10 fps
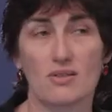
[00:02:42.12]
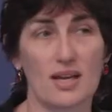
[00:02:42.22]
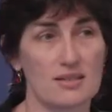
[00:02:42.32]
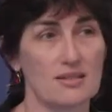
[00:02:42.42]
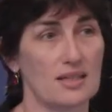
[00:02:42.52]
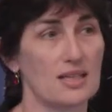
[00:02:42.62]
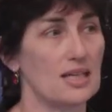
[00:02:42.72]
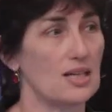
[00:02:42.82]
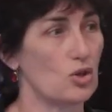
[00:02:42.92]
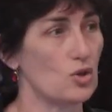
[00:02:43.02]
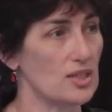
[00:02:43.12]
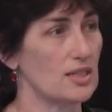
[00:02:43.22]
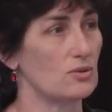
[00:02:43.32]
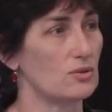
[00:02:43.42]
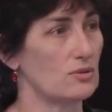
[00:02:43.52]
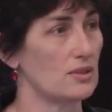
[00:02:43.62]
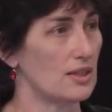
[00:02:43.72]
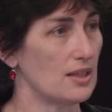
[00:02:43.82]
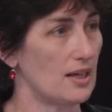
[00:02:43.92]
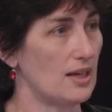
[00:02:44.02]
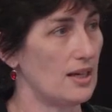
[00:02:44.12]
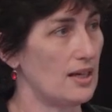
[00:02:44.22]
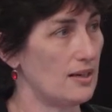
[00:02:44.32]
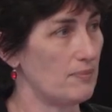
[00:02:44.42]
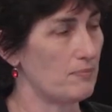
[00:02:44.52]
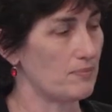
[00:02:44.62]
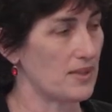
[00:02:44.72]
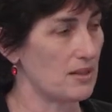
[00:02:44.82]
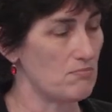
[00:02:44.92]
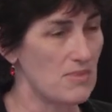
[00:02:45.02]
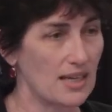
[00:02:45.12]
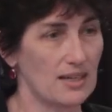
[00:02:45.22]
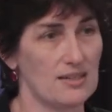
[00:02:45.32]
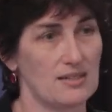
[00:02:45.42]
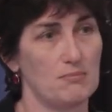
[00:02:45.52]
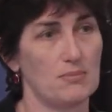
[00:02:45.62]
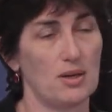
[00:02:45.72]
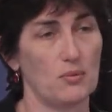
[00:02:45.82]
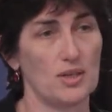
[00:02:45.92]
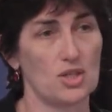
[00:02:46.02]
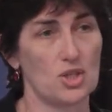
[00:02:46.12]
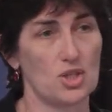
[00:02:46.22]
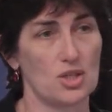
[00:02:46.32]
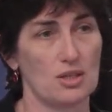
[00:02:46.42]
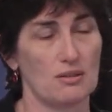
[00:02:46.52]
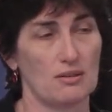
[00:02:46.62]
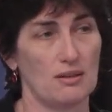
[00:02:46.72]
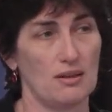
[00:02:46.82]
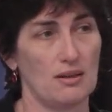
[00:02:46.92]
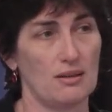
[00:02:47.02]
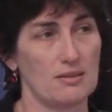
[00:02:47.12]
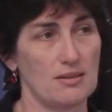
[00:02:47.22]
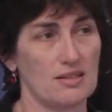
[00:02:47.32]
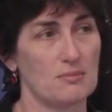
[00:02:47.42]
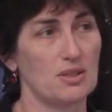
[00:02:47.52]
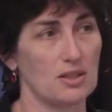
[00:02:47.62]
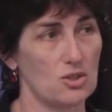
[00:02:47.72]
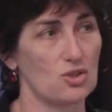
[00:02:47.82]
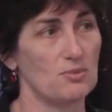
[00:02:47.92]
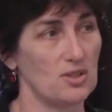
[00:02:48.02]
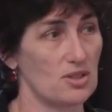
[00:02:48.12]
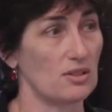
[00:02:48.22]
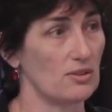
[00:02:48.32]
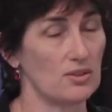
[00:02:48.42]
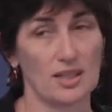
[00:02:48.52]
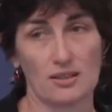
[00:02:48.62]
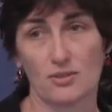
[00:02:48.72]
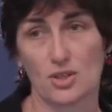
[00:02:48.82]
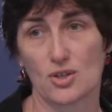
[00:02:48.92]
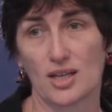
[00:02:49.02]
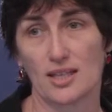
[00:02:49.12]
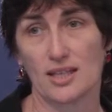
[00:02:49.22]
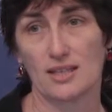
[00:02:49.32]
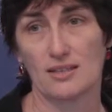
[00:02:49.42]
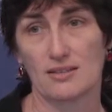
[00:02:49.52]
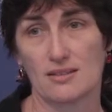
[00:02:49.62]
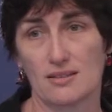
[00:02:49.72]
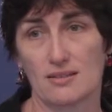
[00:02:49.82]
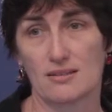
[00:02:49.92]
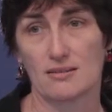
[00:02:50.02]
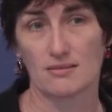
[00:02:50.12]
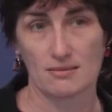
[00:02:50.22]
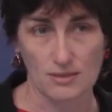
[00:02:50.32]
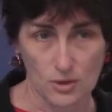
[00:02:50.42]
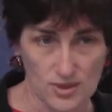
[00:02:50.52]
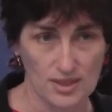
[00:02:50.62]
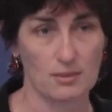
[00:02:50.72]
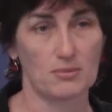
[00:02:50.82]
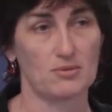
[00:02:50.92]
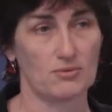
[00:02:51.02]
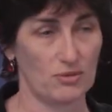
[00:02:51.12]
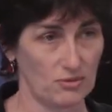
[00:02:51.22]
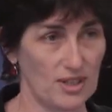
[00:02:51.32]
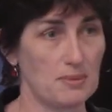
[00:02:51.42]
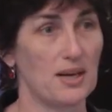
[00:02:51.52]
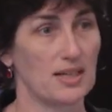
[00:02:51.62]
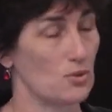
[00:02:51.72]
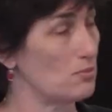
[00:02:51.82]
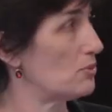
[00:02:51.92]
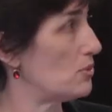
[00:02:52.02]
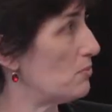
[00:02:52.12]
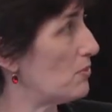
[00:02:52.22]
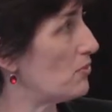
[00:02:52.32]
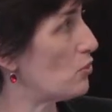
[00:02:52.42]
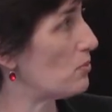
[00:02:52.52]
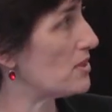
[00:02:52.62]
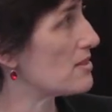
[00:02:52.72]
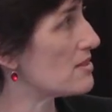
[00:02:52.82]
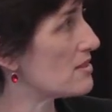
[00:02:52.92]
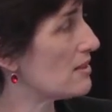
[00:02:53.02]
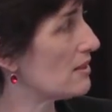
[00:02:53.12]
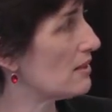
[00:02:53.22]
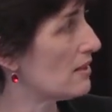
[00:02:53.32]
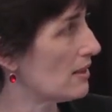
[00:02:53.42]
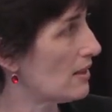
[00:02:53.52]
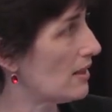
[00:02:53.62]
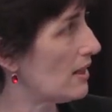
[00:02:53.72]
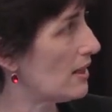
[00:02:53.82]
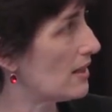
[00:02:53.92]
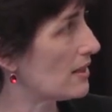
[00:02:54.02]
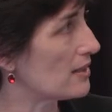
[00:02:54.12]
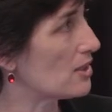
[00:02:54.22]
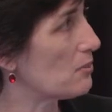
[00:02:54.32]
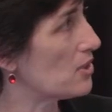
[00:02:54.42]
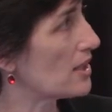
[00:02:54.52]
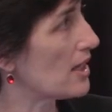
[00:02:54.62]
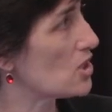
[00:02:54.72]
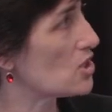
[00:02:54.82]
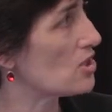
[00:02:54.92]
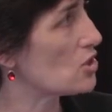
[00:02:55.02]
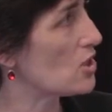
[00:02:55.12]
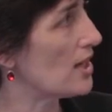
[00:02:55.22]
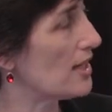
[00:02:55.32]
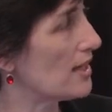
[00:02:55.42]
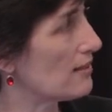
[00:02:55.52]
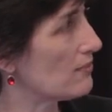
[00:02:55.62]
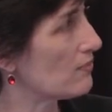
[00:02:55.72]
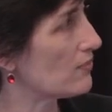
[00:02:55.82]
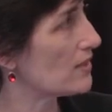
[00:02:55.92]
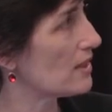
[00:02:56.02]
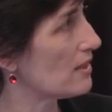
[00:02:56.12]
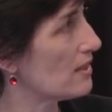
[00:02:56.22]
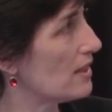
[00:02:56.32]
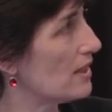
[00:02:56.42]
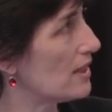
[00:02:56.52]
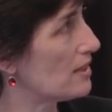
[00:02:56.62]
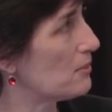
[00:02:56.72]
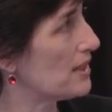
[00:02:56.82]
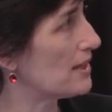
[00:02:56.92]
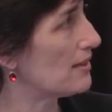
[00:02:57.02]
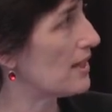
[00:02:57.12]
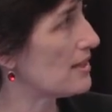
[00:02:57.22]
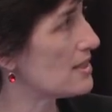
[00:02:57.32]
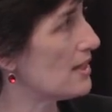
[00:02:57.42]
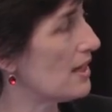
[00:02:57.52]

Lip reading: that's the key critical mechanism by which assessment contributes to learning for trainees, is using them for feedback to improve performance, and communication training underpinning that.